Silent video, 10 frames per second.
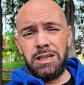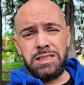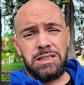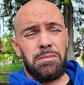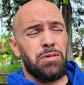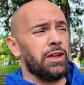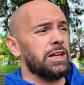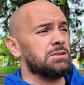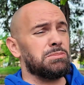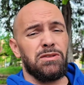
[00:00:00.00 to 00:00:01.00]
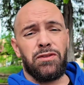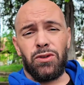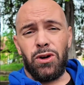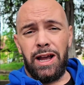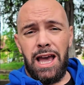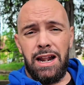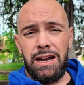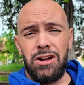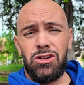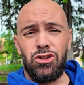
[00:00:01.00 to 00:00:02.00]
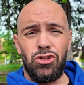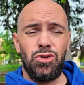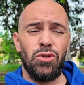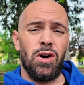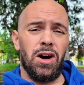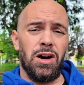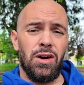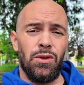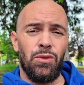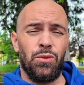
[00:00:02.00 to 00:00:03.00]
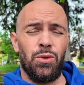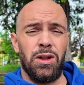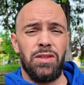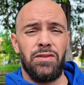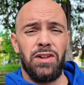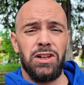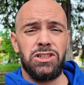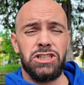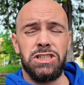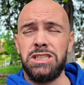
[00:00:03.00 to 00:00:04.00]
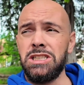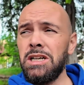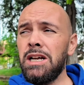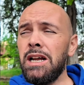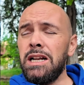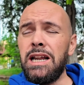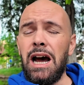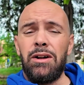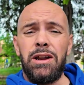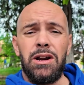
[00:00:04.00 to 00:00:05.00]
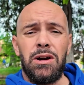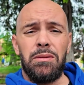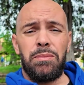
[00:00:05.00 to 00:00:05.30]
some things before I head into one of the villages down here.